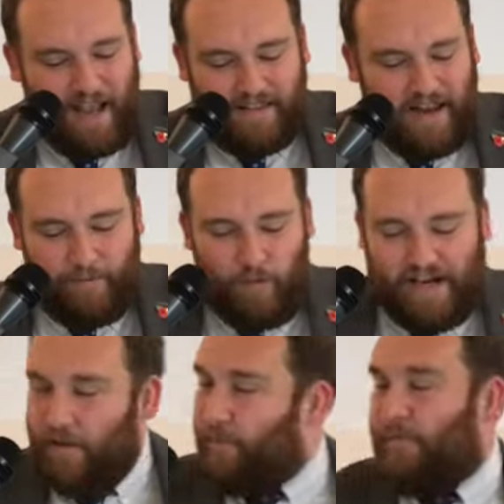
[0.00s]
that if we
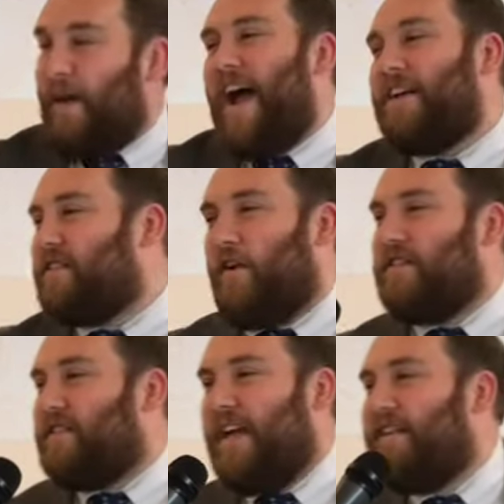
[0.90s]
confess our
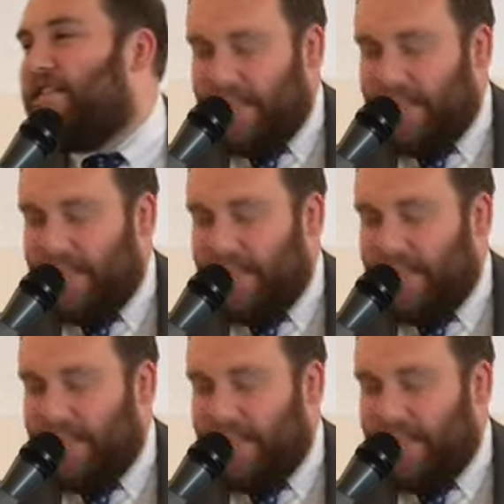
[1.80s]
sins,